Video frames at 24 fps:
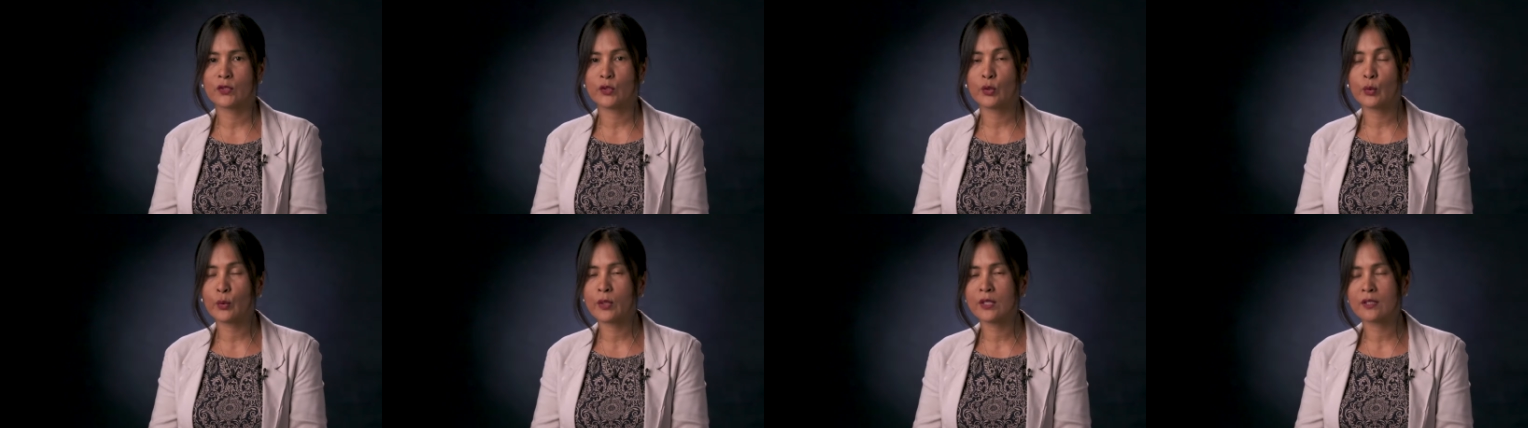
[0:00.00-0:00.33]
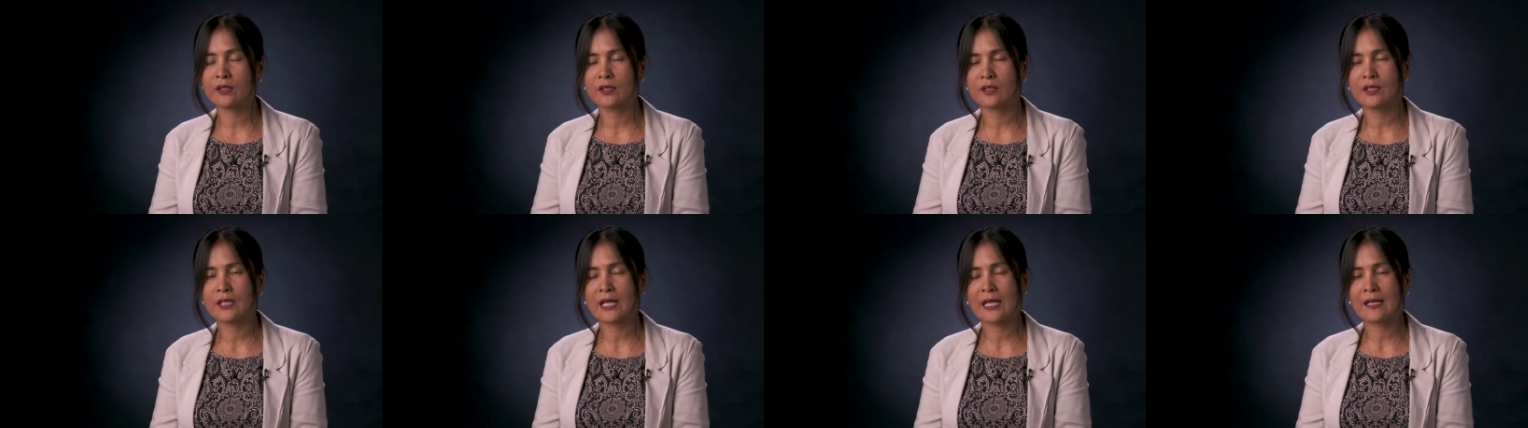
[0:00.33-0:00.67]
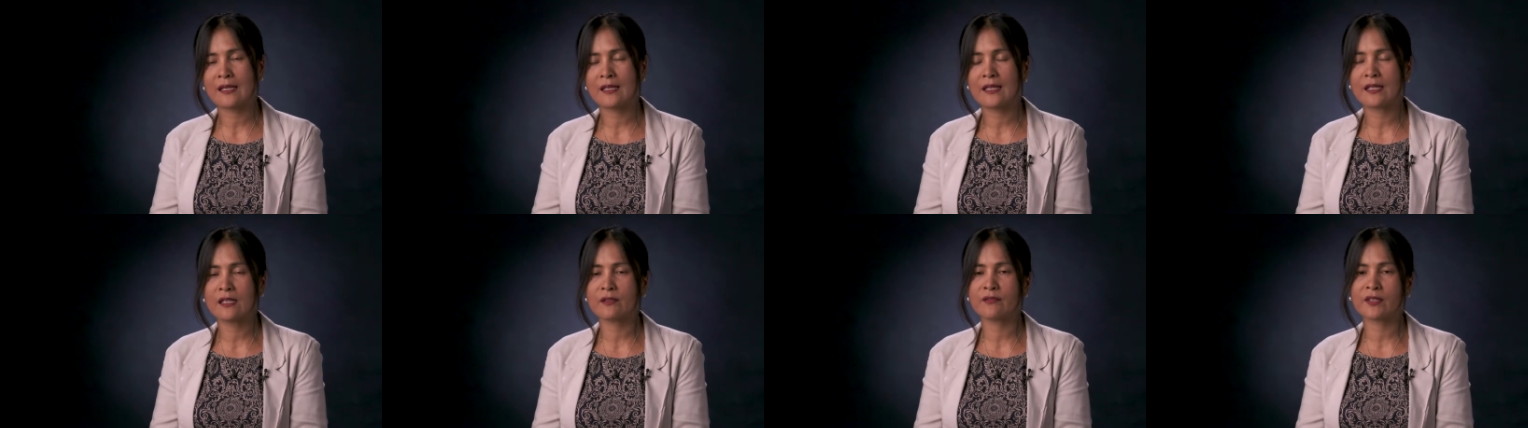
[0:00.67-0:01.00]
doing the
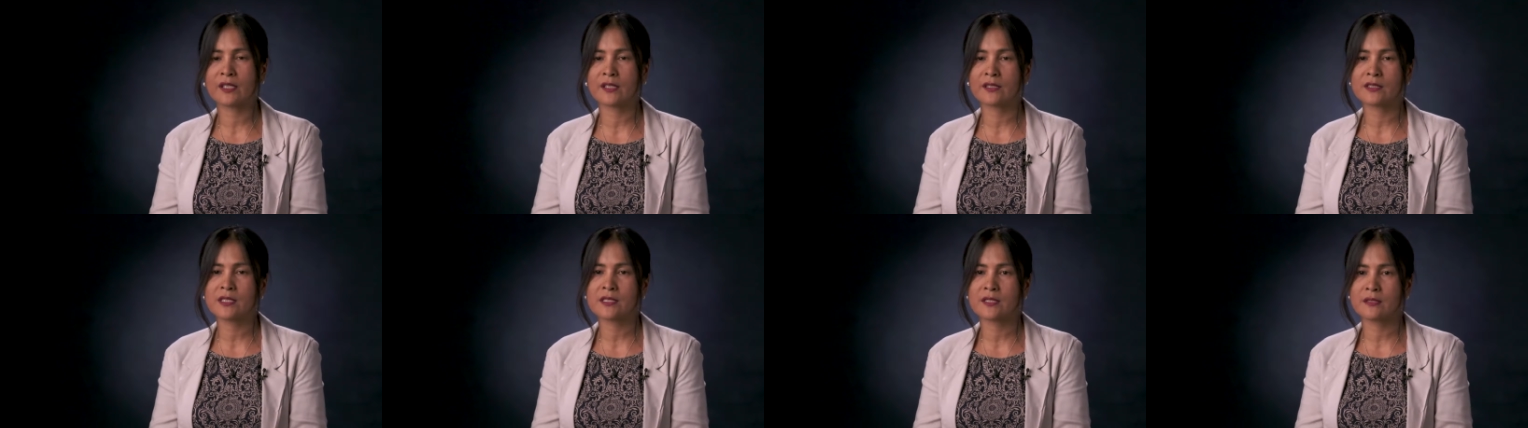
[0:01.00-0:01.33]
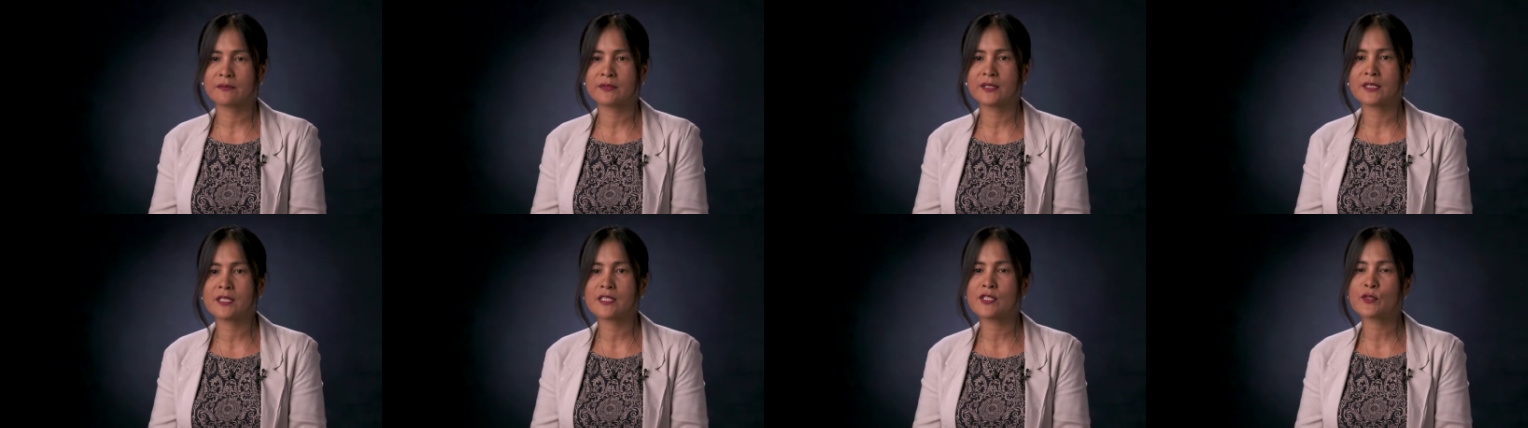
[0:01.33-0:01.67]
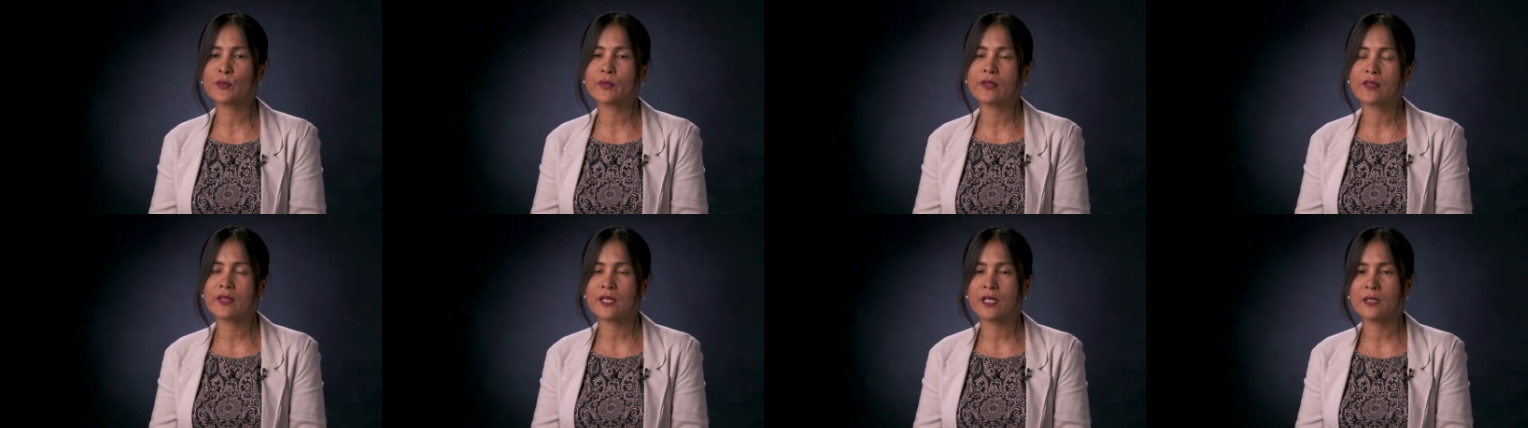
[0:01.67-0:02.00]
daily living activities
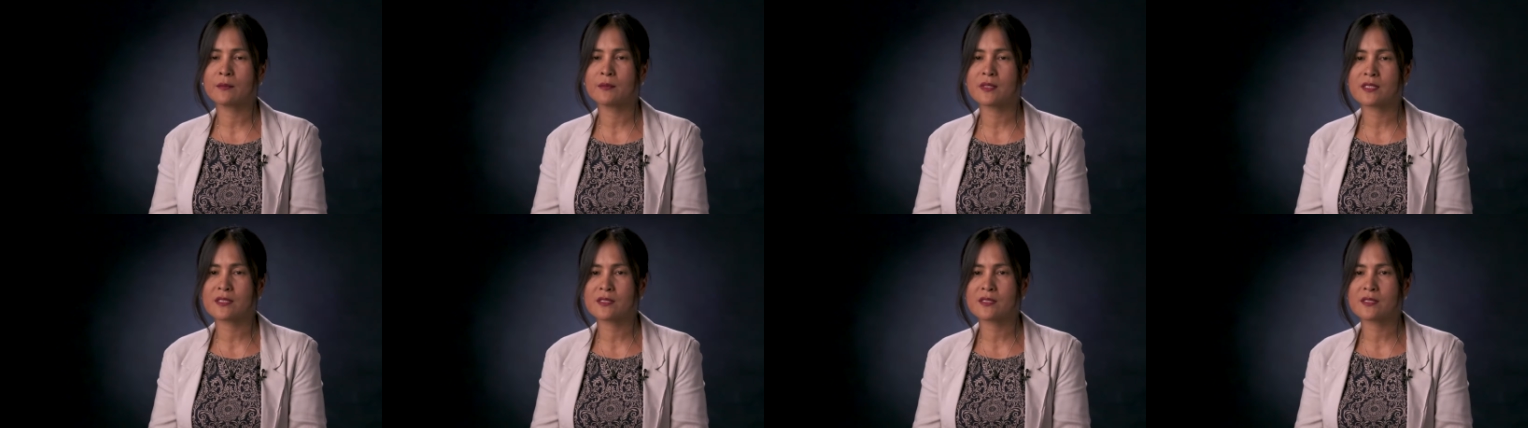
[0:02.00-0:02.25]
with them.